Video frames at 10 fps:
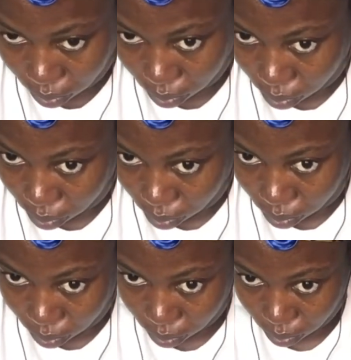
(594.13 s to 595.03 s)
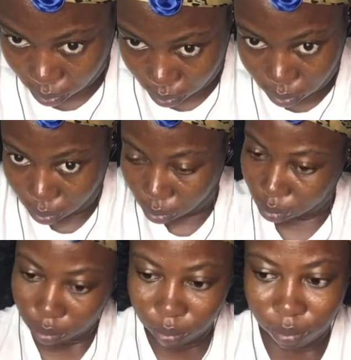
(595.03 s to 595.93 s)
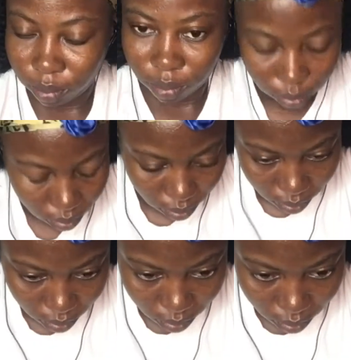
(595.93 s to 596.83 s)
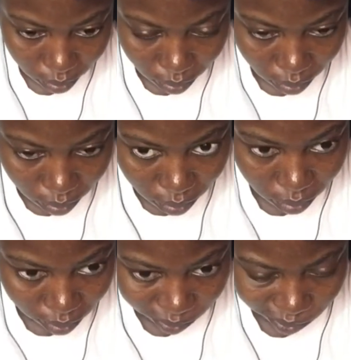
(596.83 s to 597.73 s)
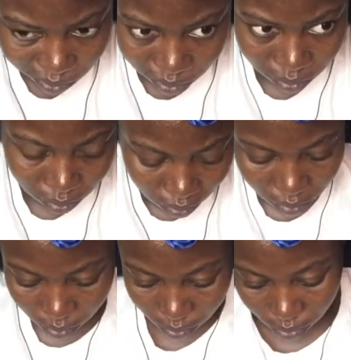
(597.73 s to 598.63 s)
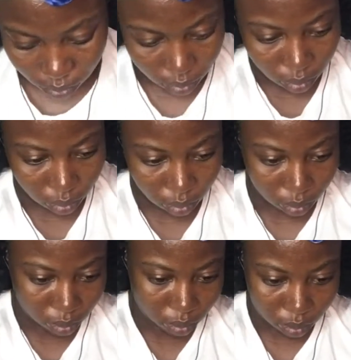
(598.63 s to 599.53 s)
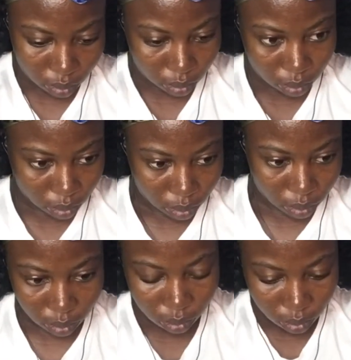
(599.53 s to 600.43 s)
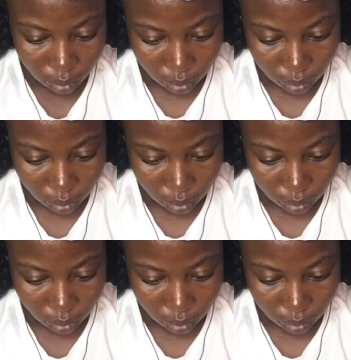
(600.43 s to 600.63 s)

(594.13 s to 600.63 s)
with your hair. You want to split the braid, the crochet